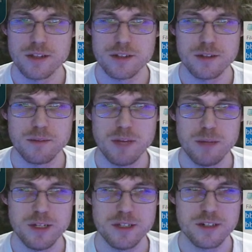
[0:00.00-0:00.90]

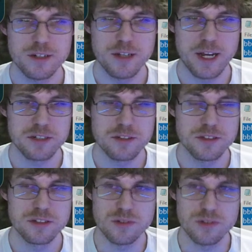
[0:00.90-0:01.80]
maybe isn't actually
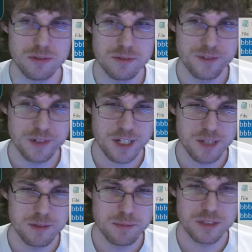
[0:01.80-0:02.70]
so useful for
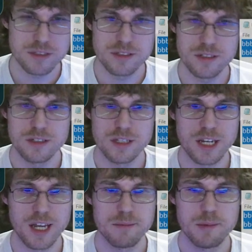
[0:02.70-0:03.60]
games, but it's still in the
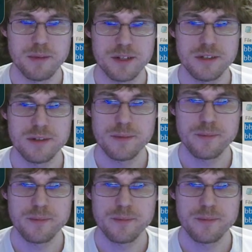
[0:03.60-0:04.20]
game menu.